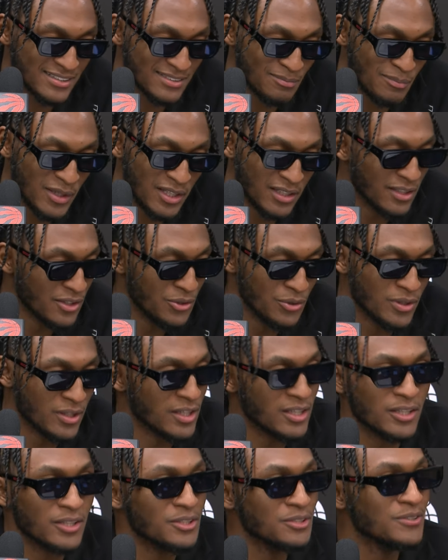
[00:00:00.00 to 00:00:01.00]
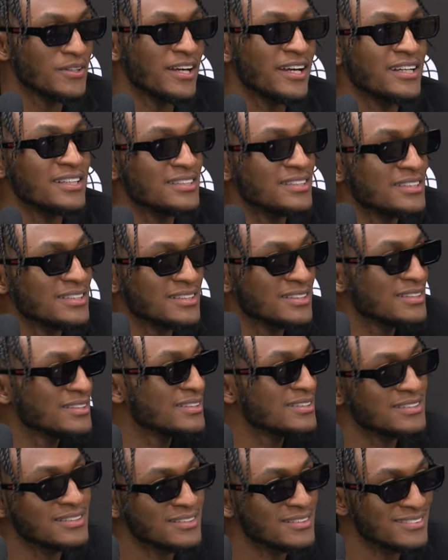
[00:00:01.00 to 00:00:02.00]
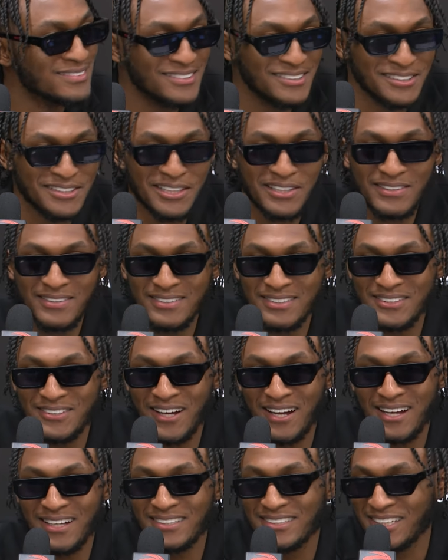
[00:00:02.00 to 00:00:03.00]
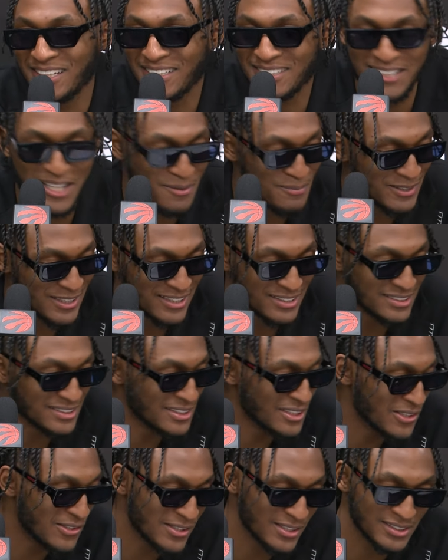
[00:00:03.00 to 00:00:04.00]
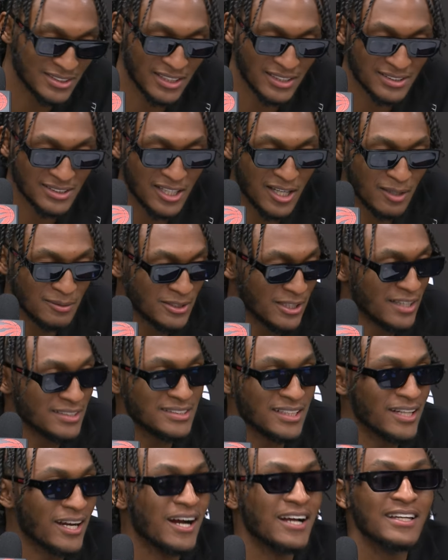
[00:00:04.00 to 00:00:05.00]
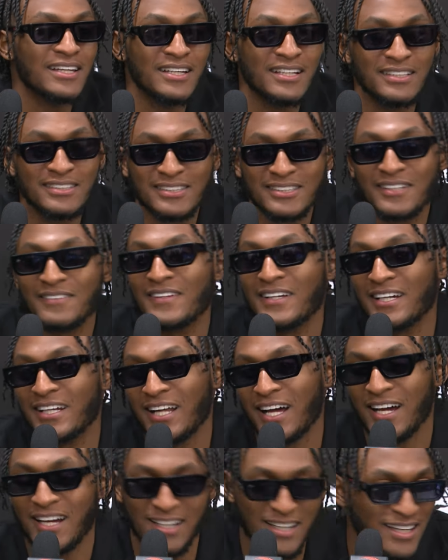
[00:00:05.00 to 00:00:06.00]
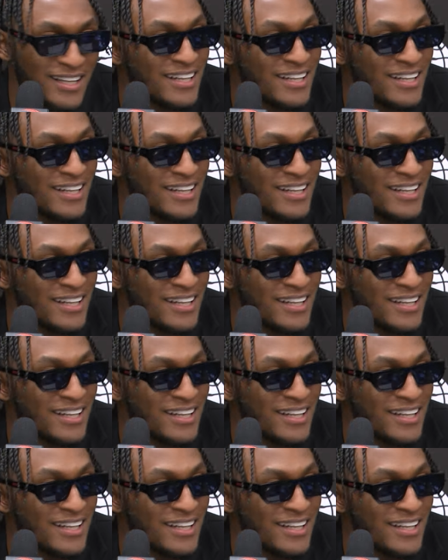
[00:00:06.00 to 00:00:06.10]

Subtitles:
meeting a new girl. You can't just, you know, you gotta take time to get to know her. Take time. You gotta take her out to eat, stuff like that.